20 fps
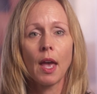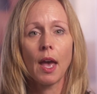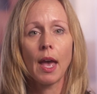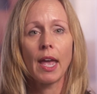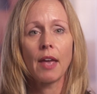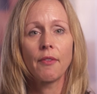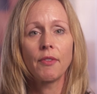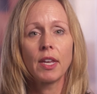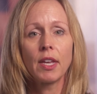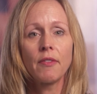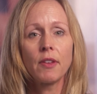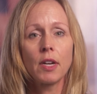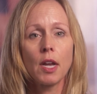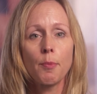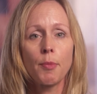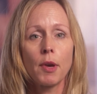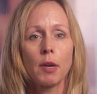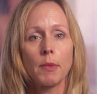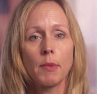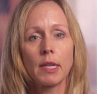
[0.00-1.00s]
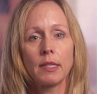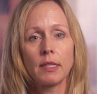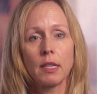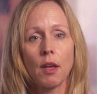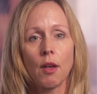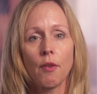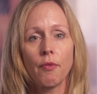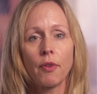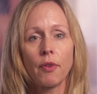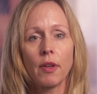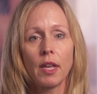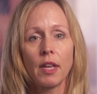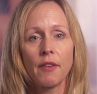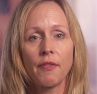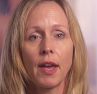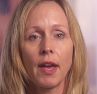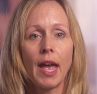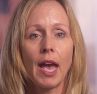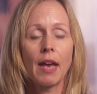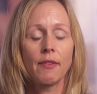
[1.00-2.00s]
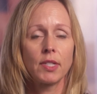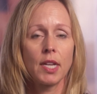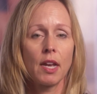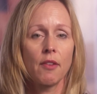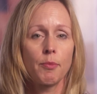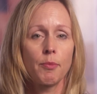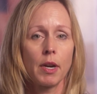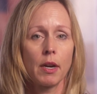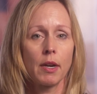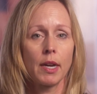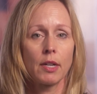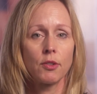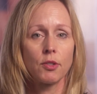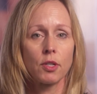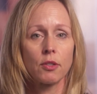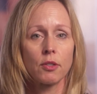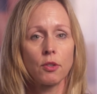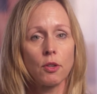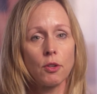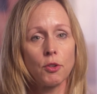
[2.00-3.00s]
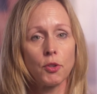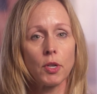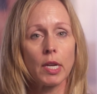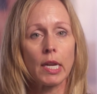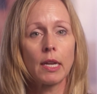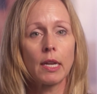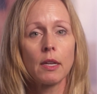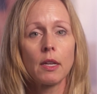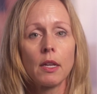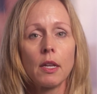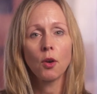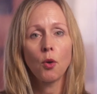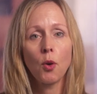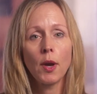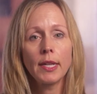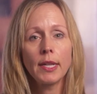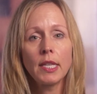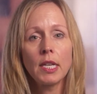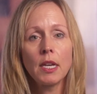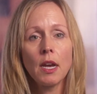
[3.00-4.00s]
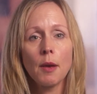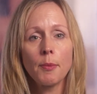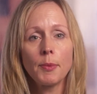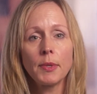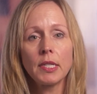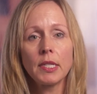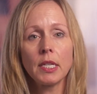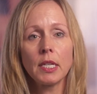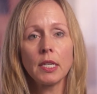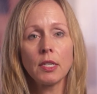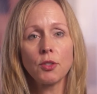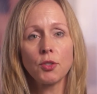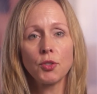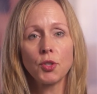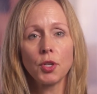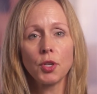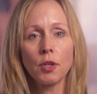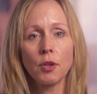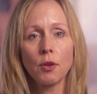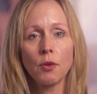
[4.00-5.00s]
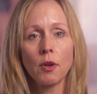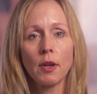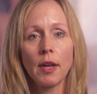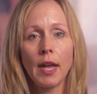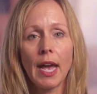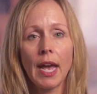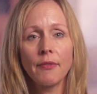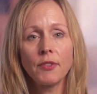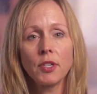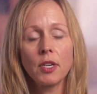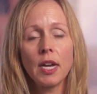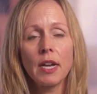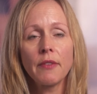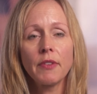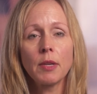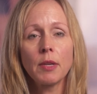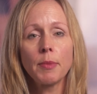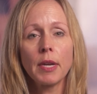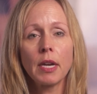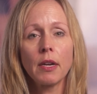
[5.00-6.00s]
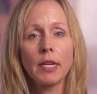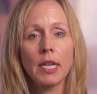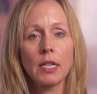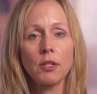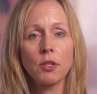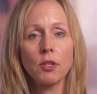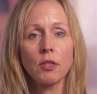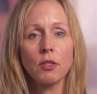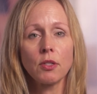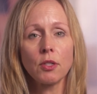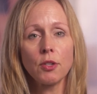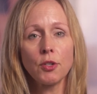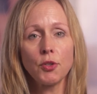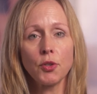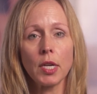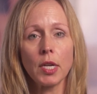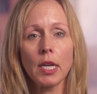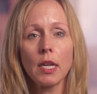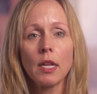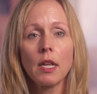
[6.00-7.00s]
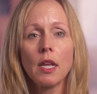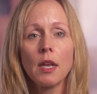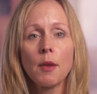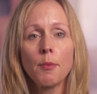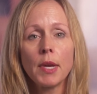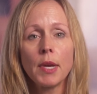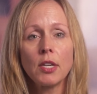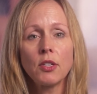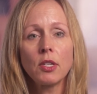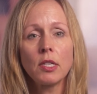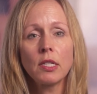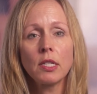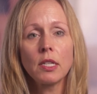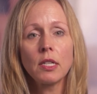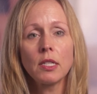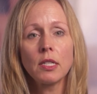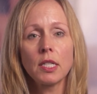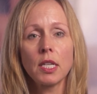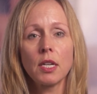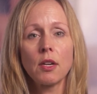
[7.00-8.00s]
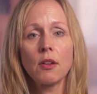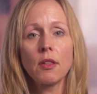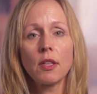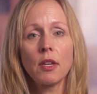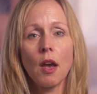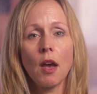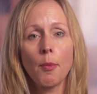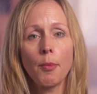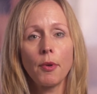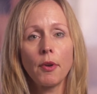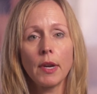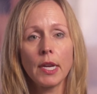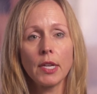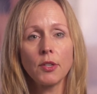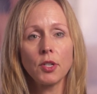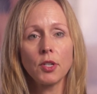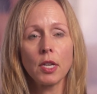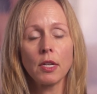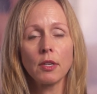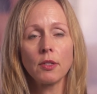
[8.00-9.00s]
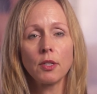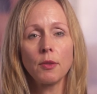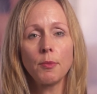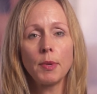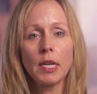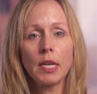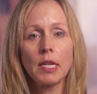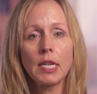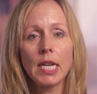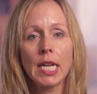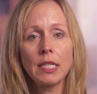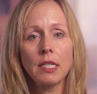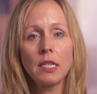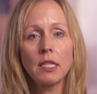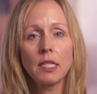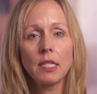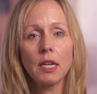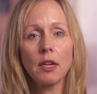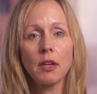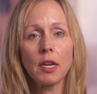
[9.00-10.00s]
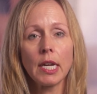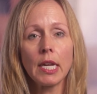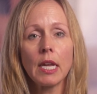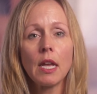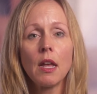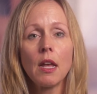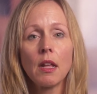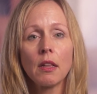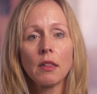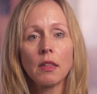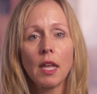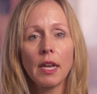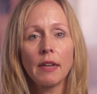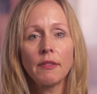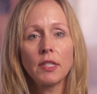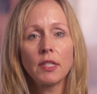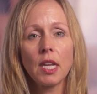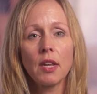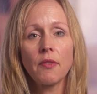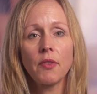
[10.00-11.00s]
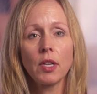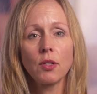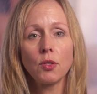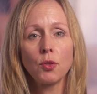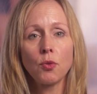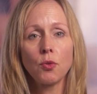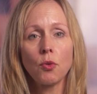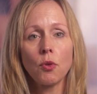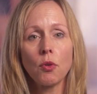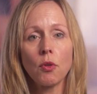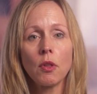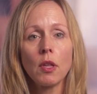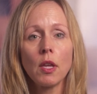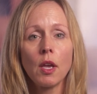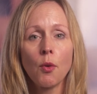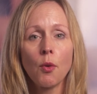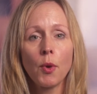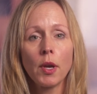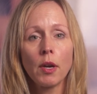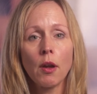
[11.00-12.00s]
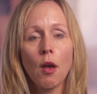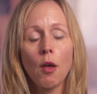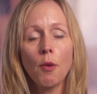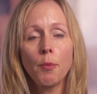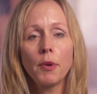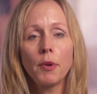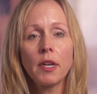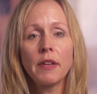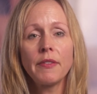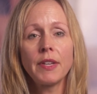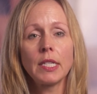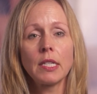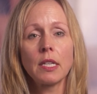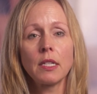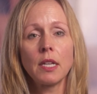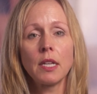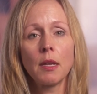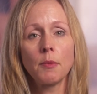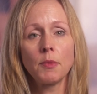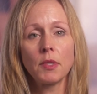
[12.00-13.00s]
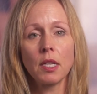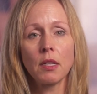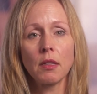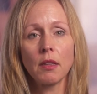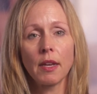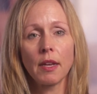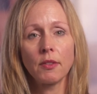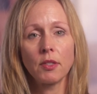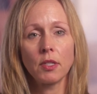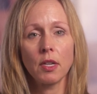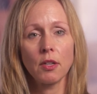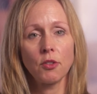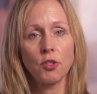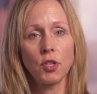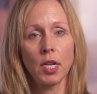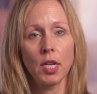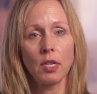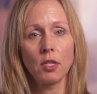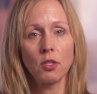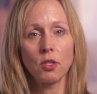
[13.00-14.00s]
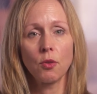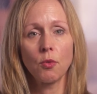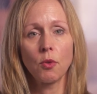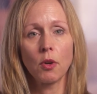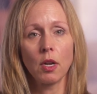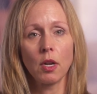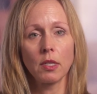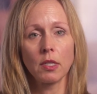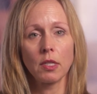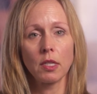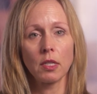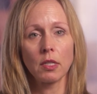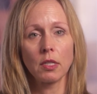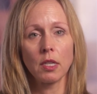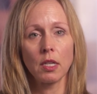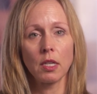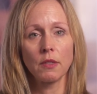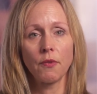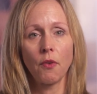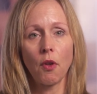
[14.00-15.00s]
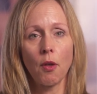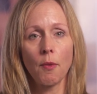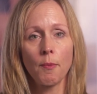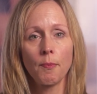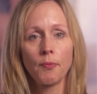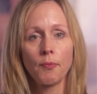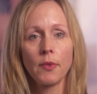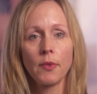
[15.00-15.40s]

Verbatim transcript: "I have given up on myself if I have to have bariatric surgery." Quite the opposite is true. After having bariatric surgery, patients consider the operation to be a necessary, life-saving tool when all previous attempts at lifestyle change were unsuccessful.